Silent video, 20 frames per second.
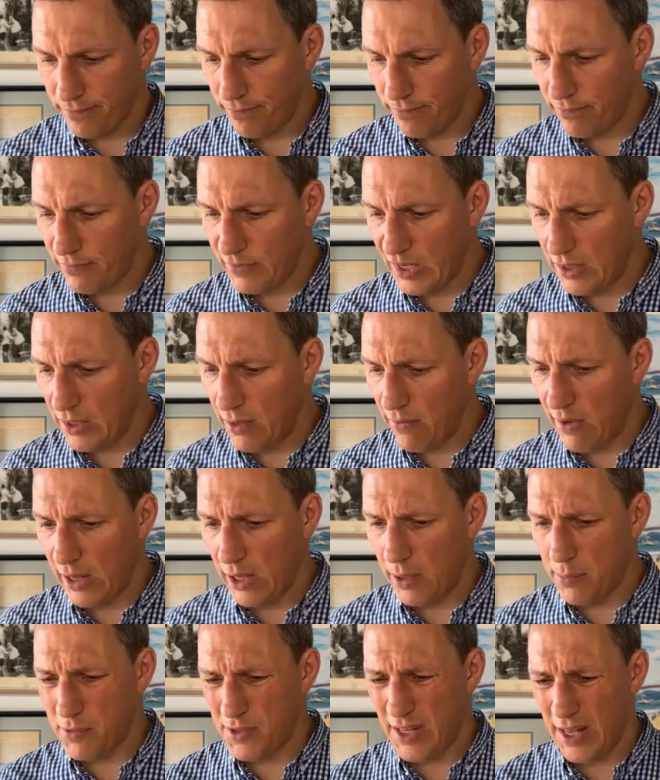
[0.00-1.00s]

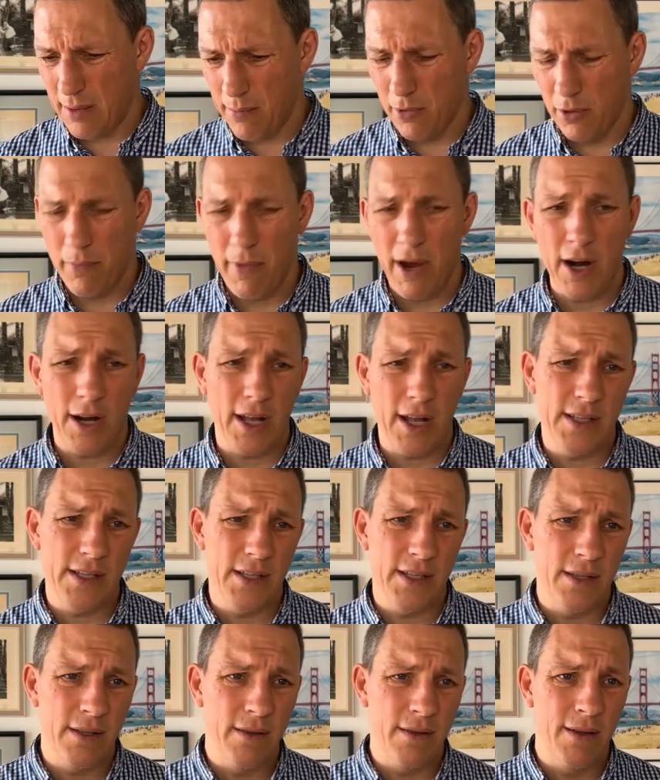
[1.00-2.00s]
developed stable markets,
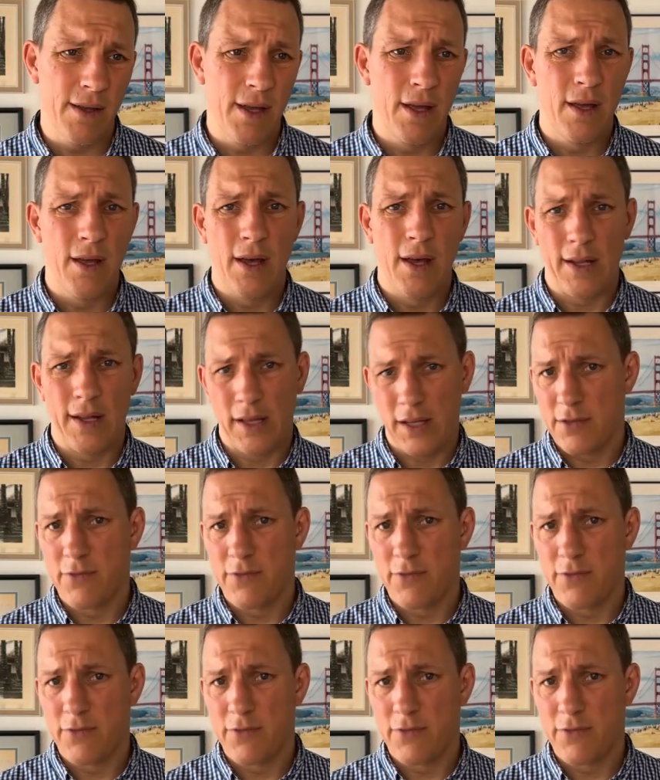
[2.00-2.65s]
at least for